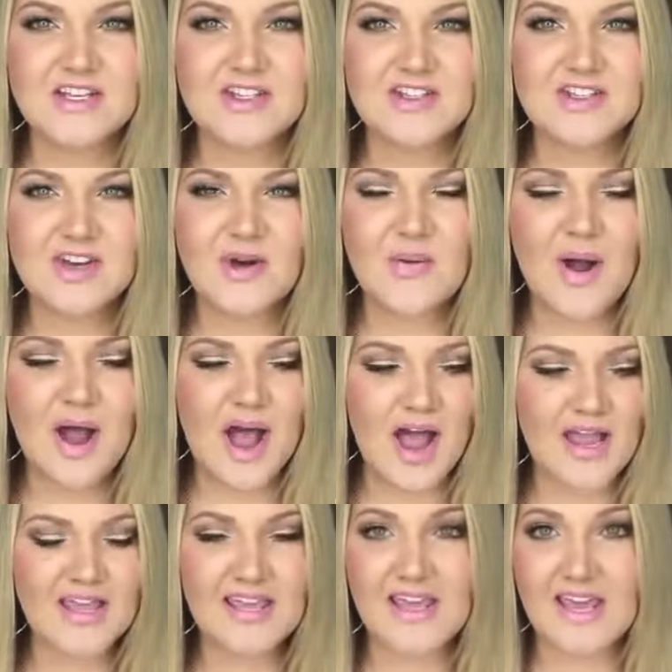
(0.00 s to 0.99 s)
So
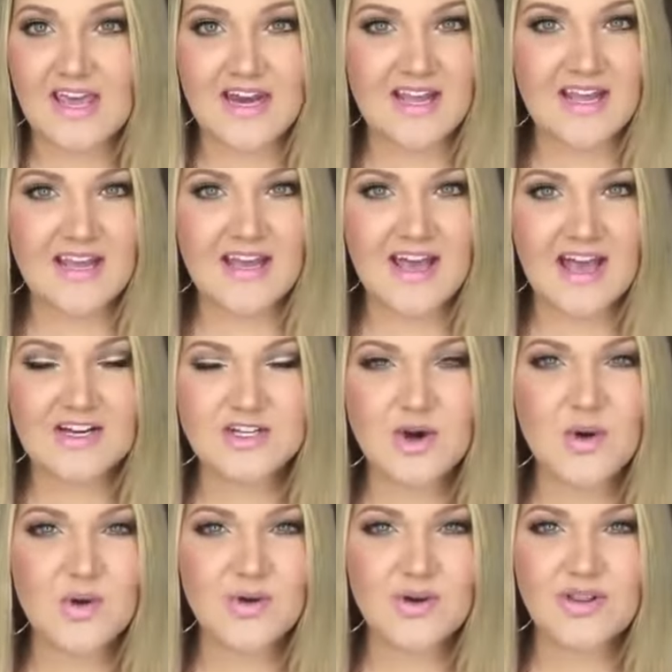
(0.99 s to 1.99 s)
I get it. I
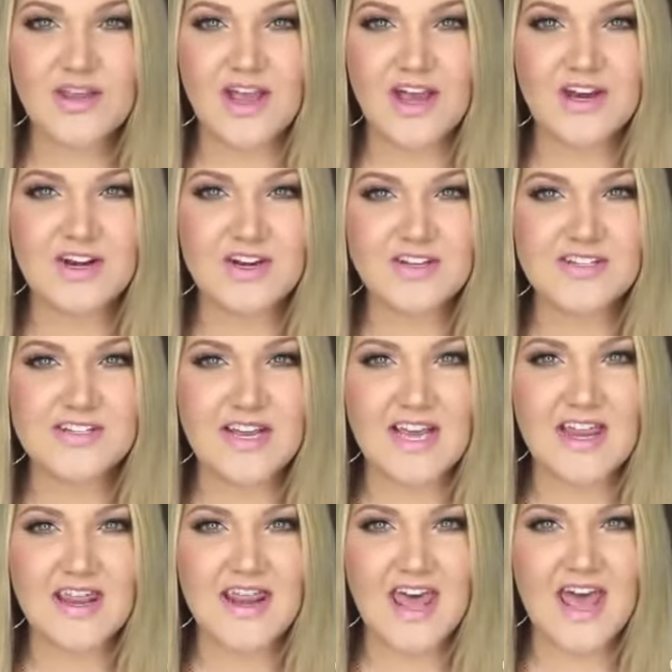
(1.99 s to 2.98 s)
totally
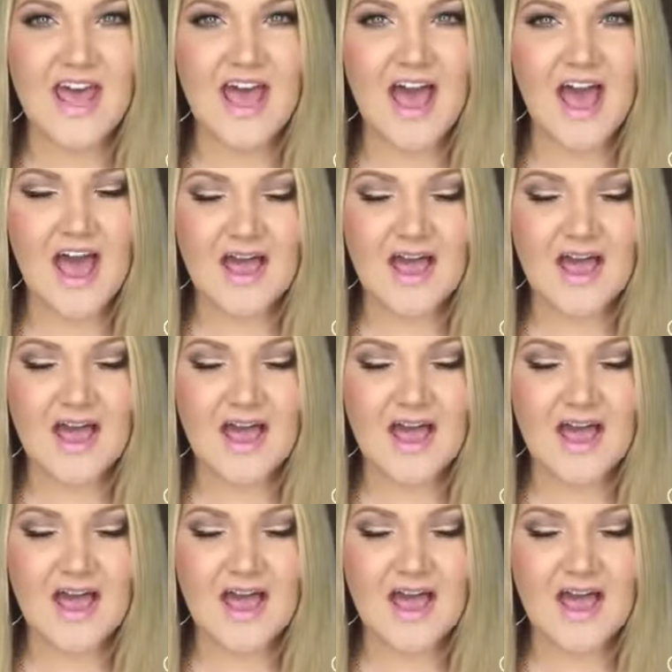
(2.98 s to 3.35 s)
understand that.